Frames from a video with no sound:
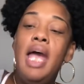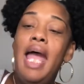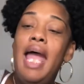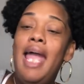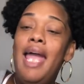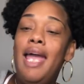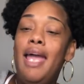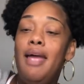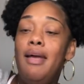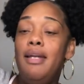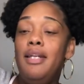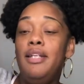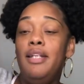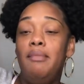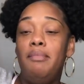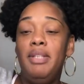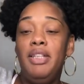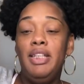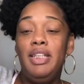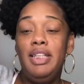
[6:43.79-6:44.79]
And let
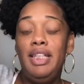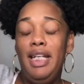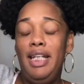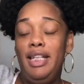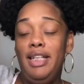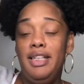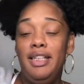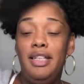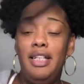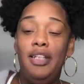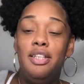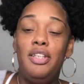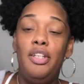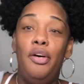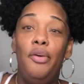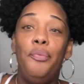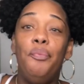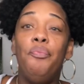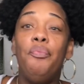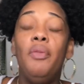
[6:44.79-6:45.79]
me just say this.
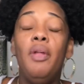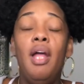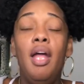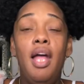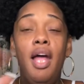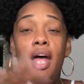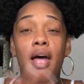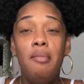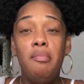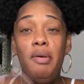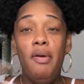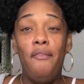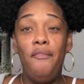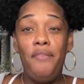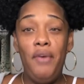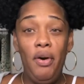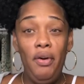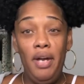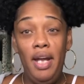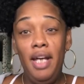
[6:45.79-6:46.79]
So
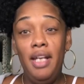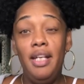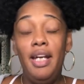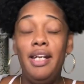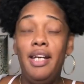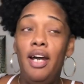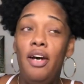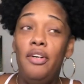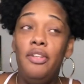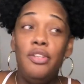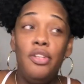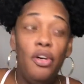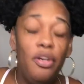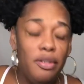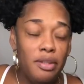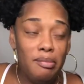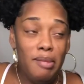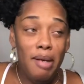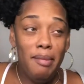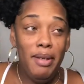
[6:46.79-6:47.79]
before that, now y'all know it
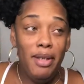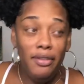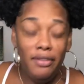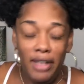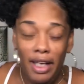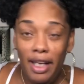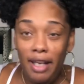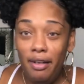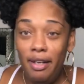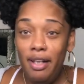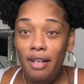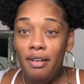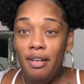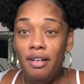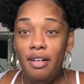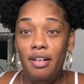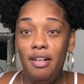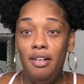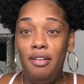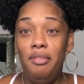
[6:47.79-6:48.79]
was my birthday
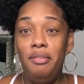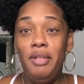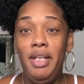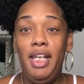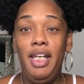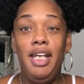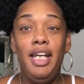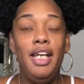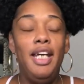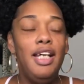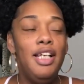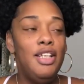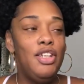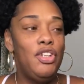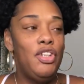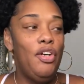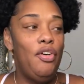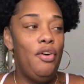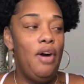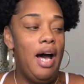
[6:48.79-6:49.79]
week.
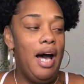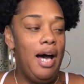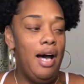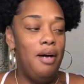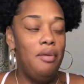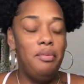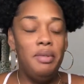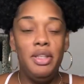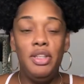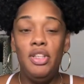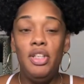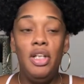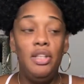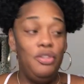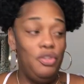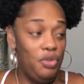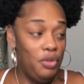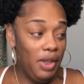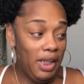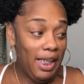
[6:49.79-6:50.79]
So I was
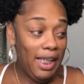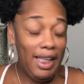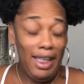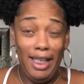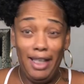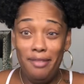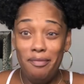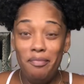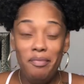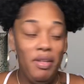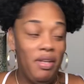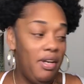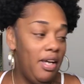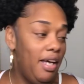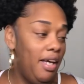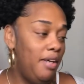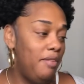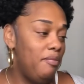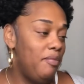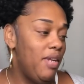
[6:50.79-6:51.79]
drinking,
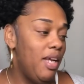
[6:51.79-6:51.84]
okay?